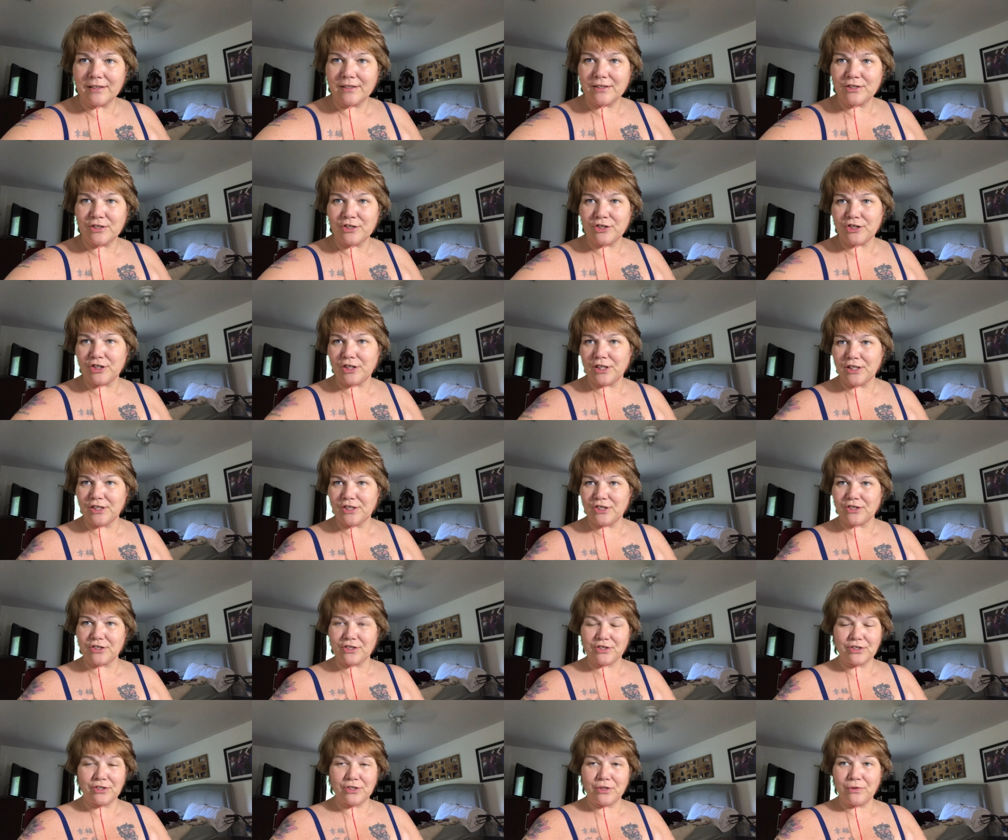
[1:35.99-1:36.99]
She
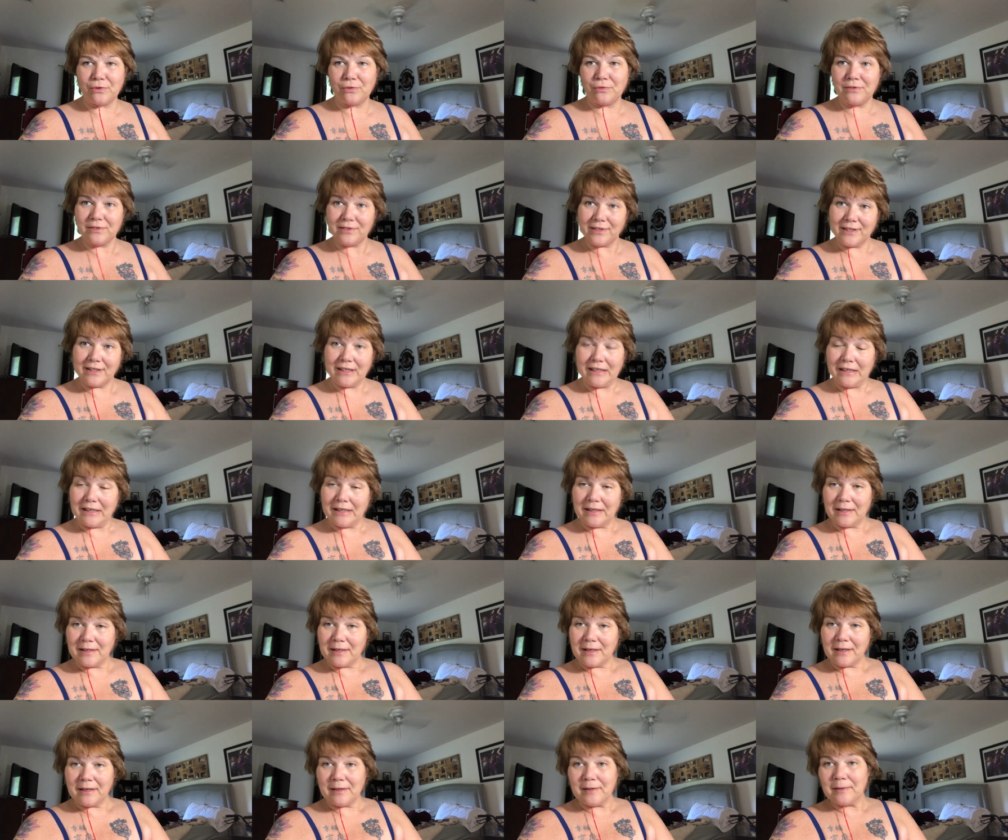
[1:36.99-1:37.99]
just knew
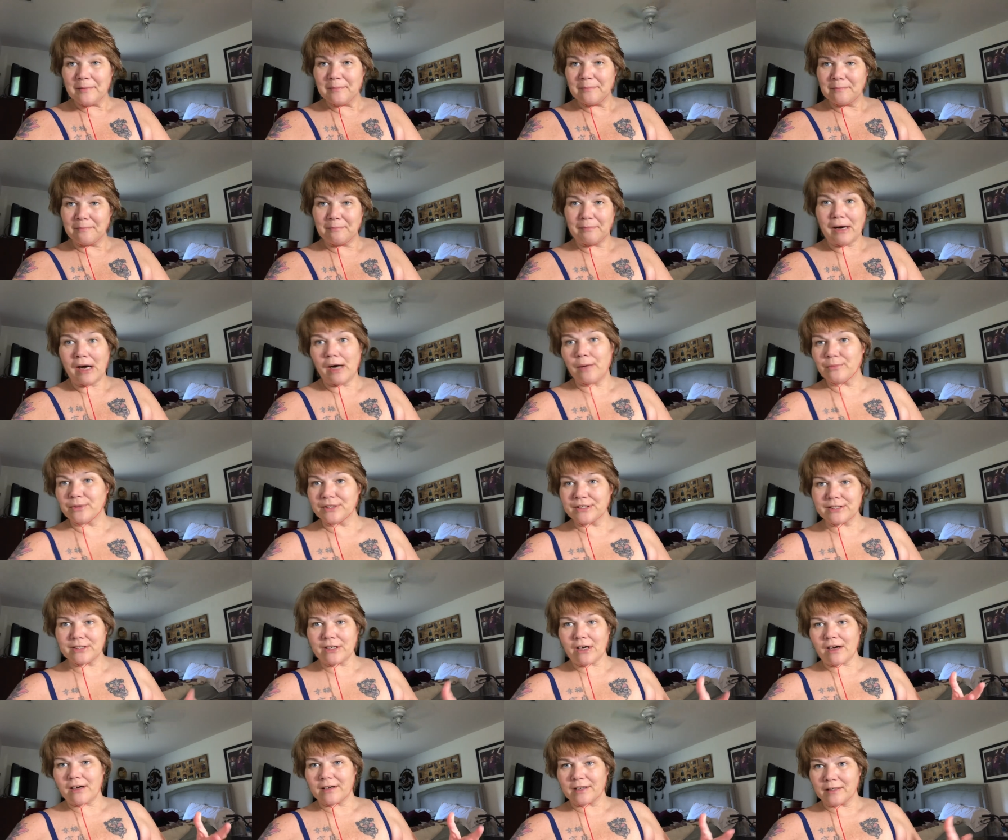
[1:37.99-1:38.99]
mom was
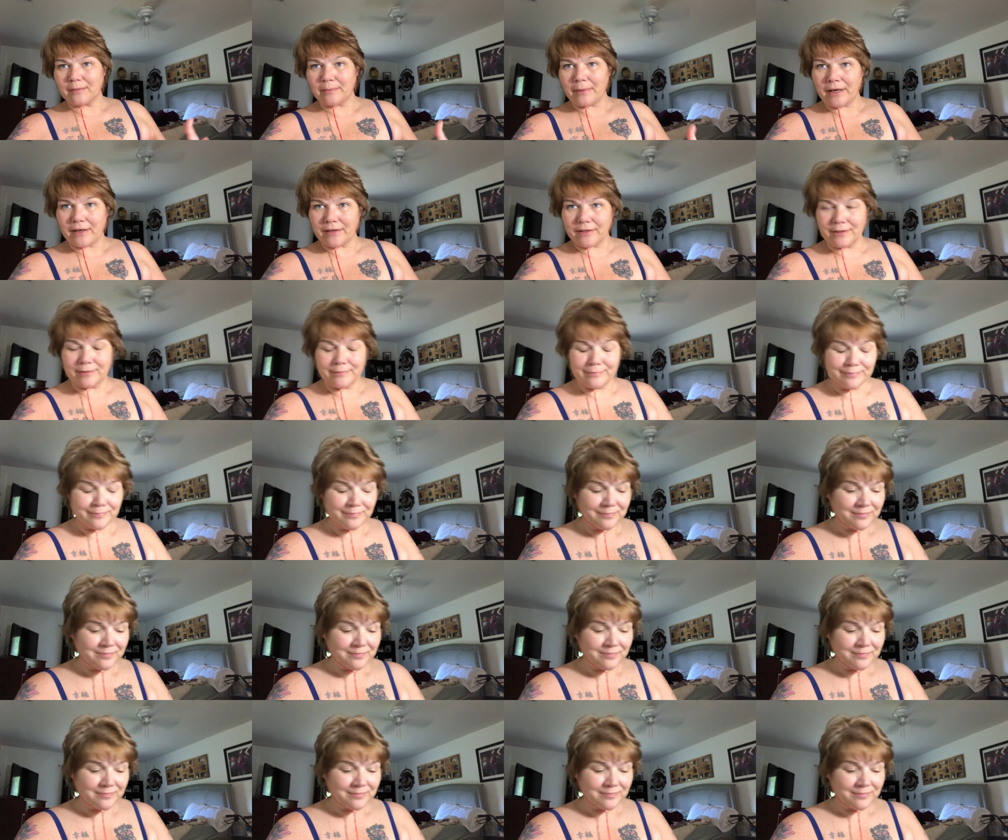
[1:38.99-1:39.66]
talking about her.